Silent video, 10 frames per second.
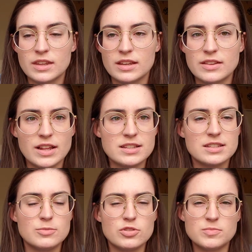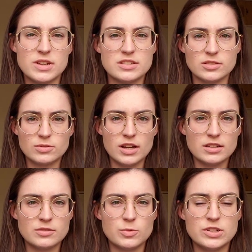And that's the most basic right.
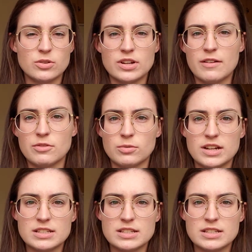If we don't have the right